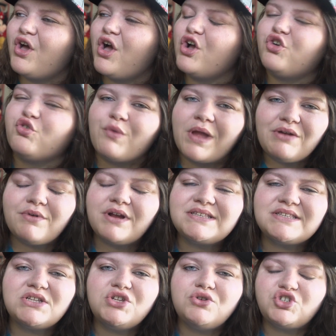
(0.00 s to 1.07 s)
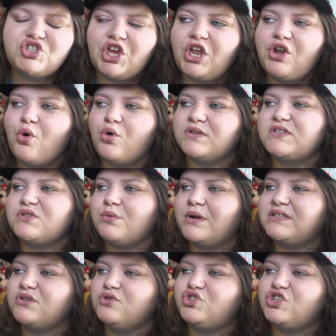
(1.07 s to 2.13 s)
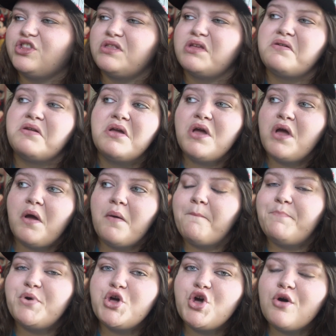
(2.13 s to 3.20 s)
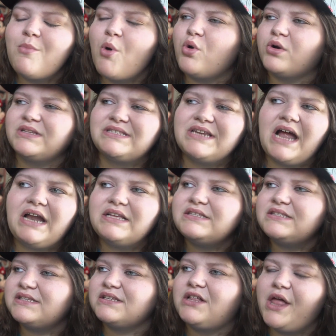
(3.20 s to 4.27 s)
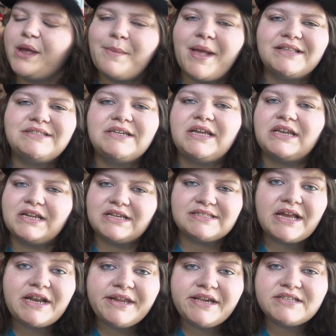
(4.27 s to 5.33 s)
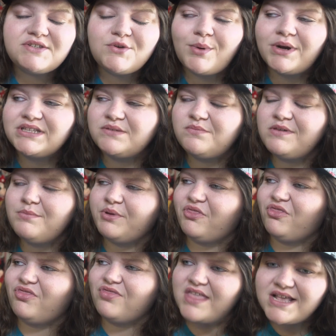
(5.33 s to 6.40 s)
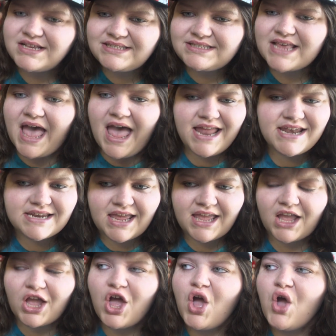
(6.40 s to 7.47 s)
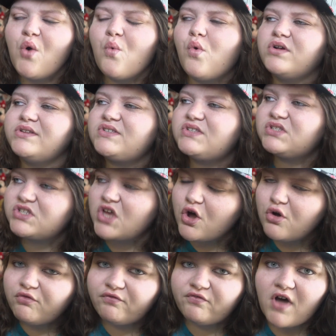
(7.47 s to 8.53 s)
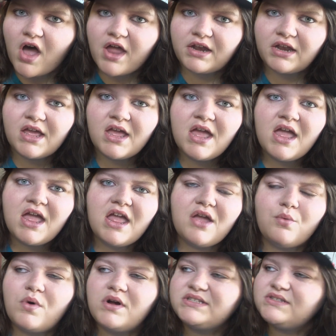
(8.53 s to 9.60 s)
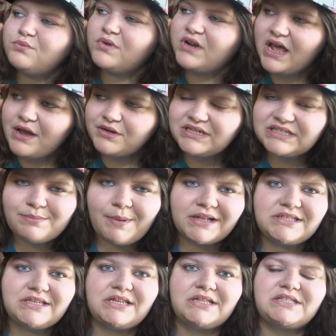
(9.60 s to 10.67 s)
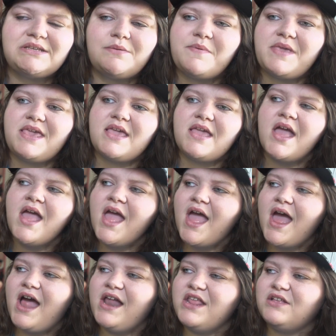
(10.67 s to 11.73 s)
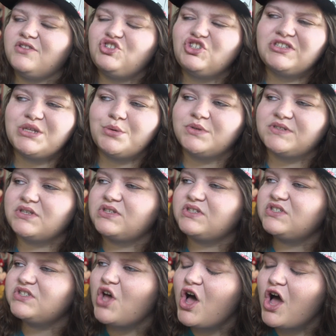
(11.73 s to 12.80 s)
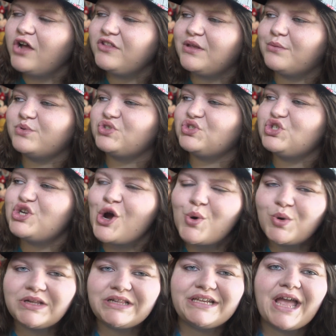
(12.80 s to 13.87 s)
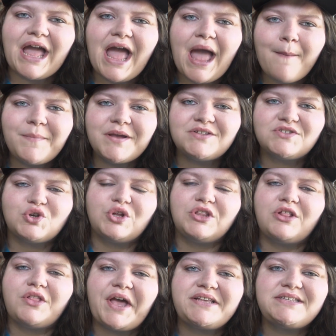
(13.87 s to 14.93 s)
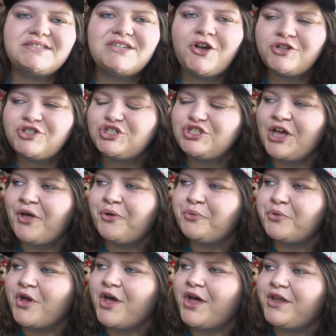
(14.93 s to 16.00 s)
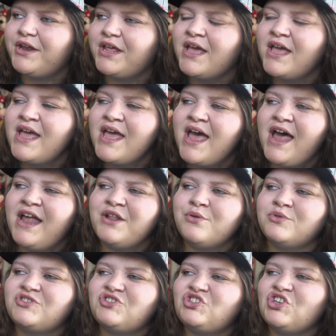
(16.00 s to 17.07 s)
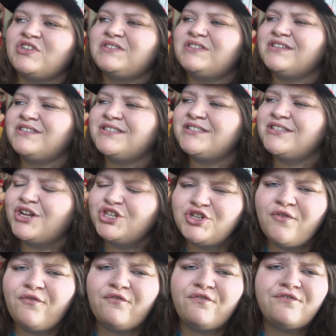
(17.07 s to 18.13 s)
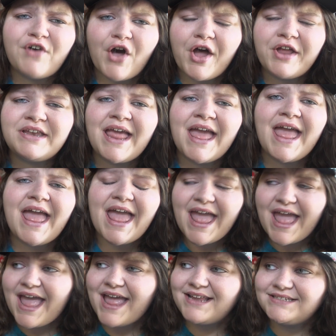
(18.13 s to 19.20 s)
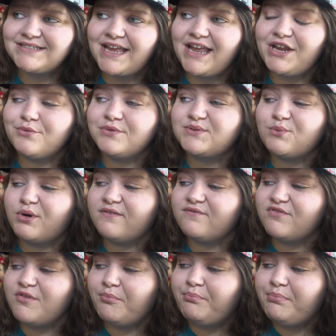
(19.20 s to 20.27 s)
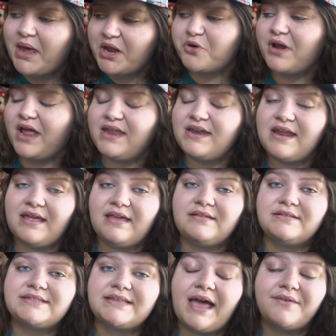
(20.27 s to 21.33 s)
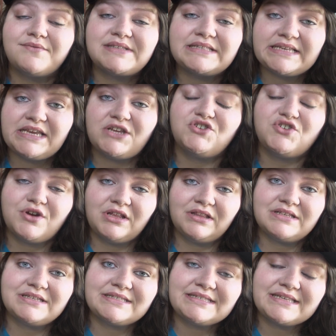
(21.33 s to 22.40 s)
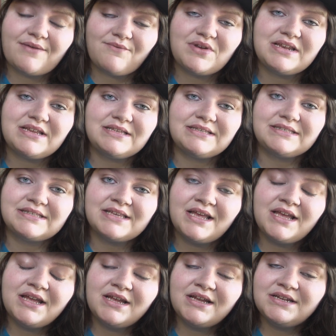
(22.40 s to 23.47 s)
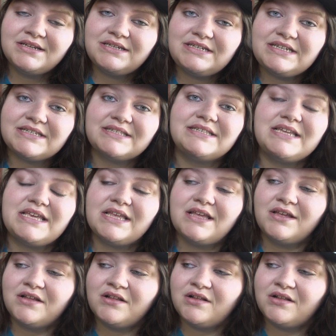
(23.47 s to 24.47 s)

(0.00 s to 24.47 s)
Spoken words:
a great resolution, or it's the resolution and then boom, or it's not as climactic and exciting as you want it to be. But this ending was so fun. It wasn't what I expected it to be, and it just, there was a song that was totally epic during the last touchdown run, and it was just such a fun end, and it was one of the better endings I've seen during this 70s Disney